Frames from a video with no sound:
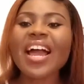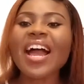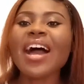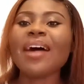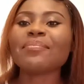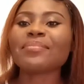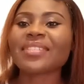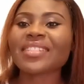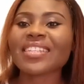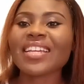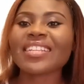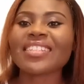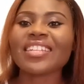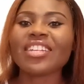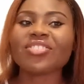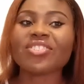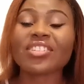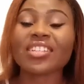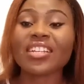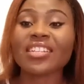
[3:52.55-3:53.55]
I'm starting.
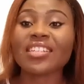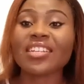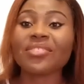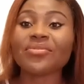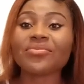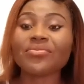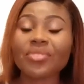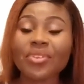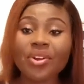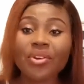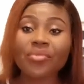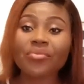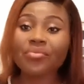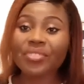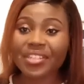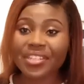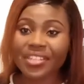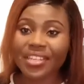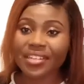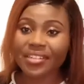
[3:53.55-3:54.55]
I just started
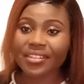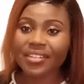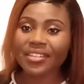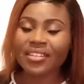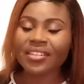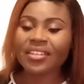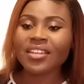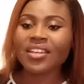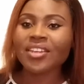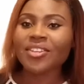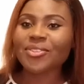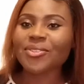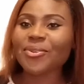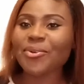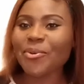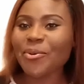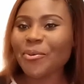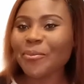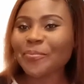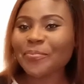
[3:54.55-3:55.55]
recently,
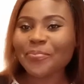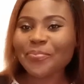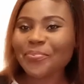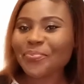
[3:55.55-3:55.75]
so